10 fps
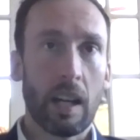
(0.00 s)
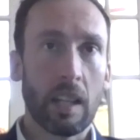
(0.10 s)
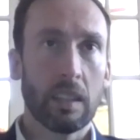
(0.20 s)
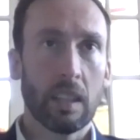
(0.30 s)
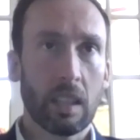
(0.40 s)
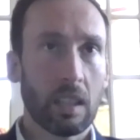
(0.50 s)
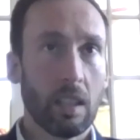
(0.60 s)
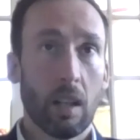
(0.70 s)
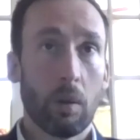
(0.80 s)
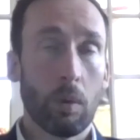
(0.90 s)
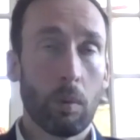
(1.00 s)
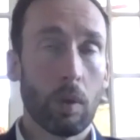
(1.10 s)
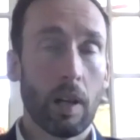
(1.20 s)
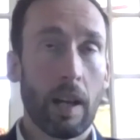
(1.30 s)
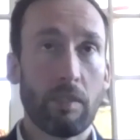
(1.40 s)
I think,
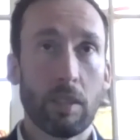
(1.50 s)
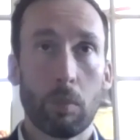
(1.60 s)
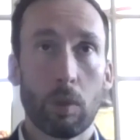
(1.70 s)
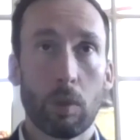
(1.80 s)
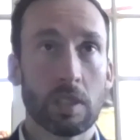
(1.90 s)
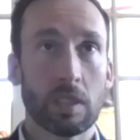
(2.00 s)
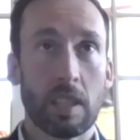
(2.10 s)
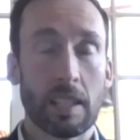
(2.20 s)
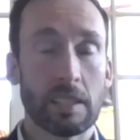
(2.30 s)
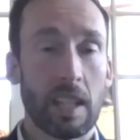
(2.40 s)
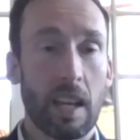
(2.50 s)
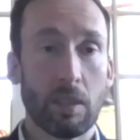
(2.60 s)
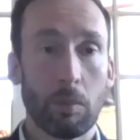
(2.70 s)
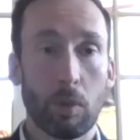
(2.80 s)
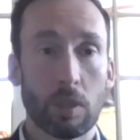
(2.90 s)
we're having more success,
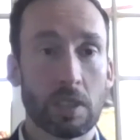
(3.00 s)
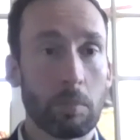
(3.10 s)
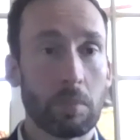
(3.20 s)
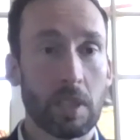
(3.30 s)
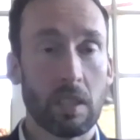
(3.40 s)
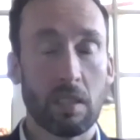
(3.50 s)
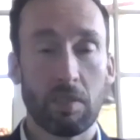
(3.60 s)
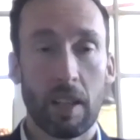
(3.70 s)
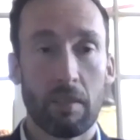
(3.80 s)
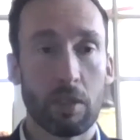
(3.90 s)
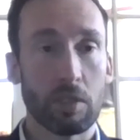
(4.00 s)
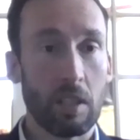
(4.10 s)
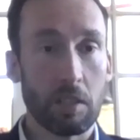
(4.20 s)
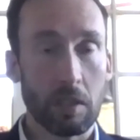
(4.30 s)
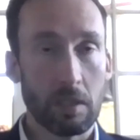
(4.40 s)
having more substantive
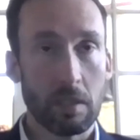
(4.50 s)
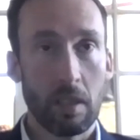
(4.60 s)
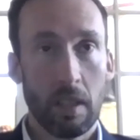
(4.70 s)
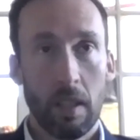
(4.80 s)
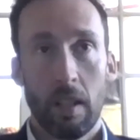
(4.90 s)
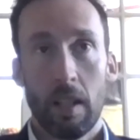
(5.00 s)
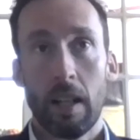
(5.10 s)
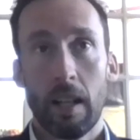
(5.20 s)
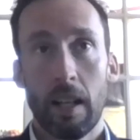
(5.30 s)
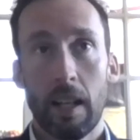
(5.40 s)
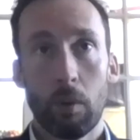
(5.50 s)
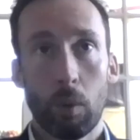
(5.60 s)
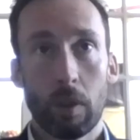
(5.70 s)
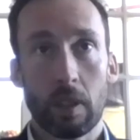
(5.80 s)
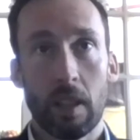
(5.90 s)
conversations
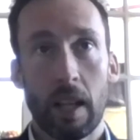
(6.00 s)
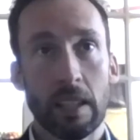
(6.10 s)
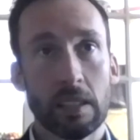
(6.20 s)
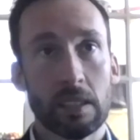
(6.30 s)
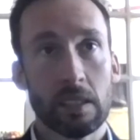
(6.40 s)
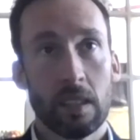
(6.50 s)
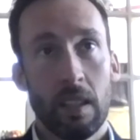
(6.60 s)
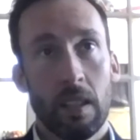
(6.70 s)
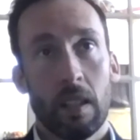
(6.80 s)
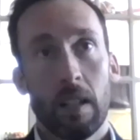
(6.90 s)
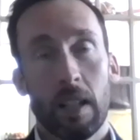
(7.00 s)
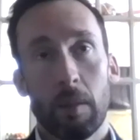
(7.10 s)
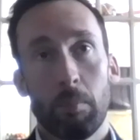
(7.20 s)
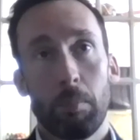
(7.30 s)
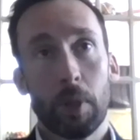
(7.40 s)
with clients,
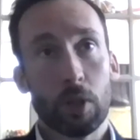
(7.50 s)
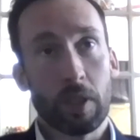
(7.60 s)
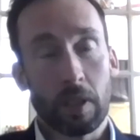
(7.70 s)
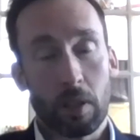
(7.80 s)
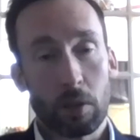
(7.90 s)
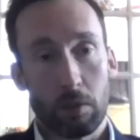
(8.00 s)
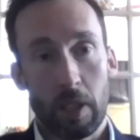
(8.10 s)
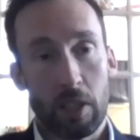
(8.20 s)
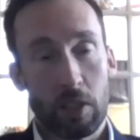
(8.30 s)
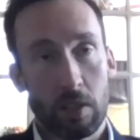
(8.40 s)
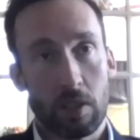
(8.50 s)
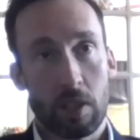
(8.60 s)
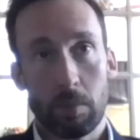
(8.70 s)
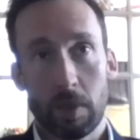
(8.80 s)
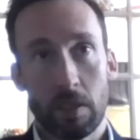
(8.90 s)
building those
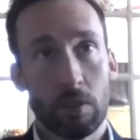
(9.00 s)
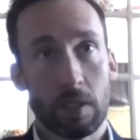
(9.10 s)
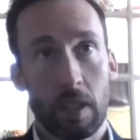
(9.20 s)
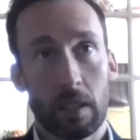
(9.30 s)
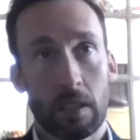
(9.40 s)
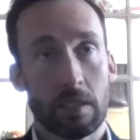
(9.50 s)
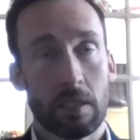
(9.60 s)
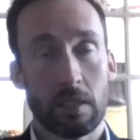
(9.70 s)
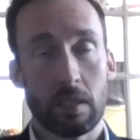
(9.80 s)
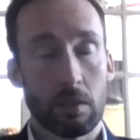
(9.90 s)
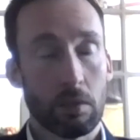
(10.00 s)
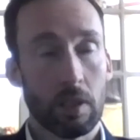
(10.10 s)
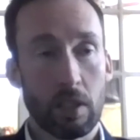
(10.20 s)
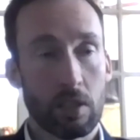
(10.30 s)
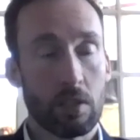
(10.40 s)
relationships, as you said, because this is a
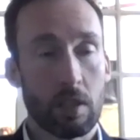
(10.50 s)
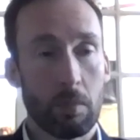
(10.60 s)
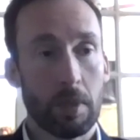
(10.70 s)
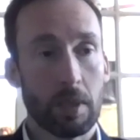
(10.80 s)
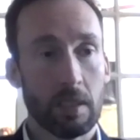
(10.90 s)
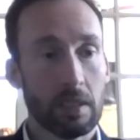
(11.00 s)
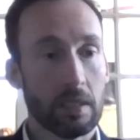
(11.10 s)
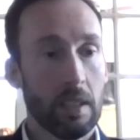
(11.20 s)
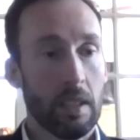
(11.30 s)
relationship business.